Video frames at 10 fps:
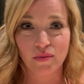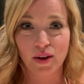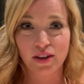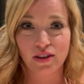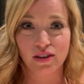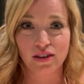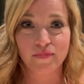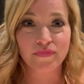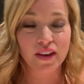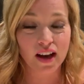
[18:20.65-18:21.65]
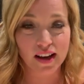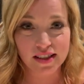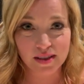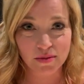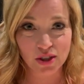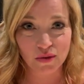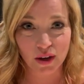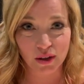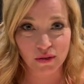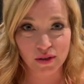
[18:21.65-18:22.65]
what you're accustomed to
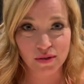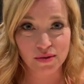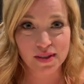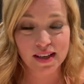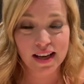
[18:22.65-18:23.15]
on a cruise.